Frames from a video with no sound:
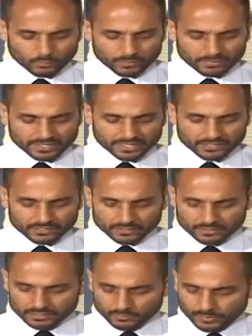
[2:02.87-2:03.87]
we, begin,
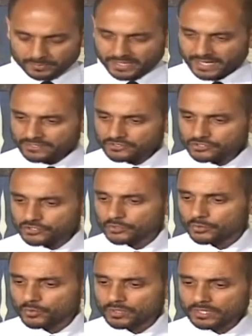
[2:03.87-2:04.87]
we began
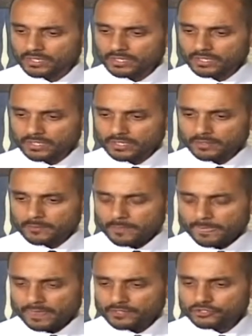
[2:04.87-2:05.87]
to
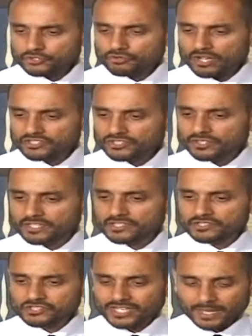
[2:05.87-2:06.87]
structure this
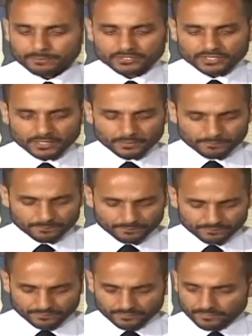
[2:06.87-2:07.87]
chapter
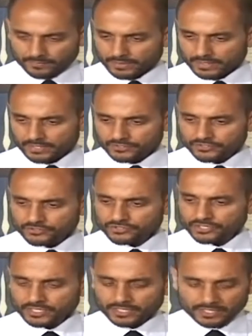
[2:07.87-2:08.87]
and to
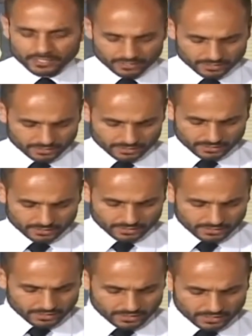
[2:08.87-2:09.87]
see
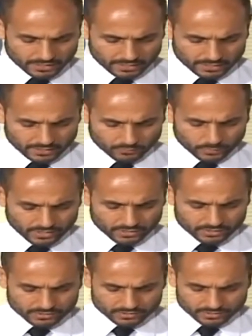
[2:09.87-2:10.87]
if we
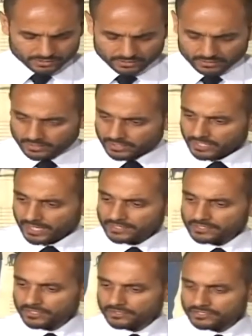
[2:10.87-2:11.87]
could gain
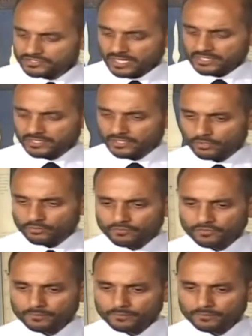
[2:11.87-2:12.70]
an understanding of